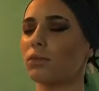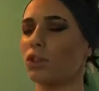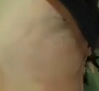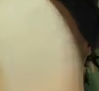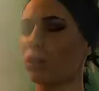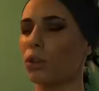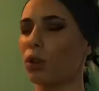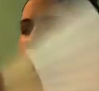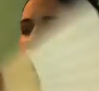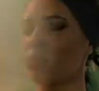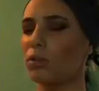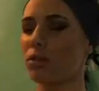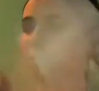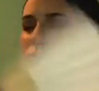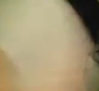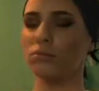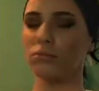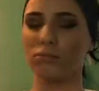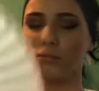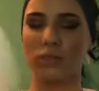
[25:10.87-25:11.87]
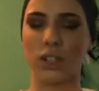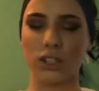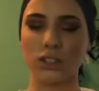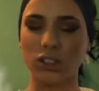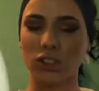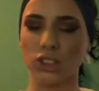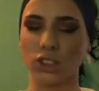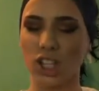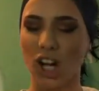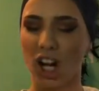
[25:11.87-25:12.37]
Gross. It
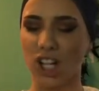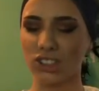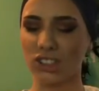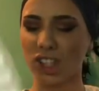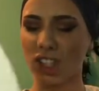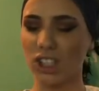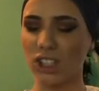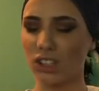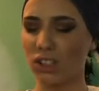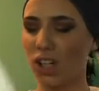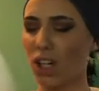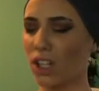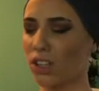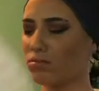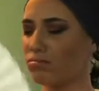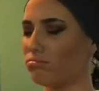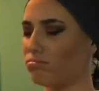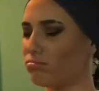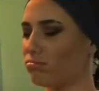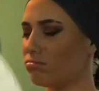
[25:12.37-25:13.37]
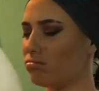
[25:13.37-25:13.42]
does not taste good.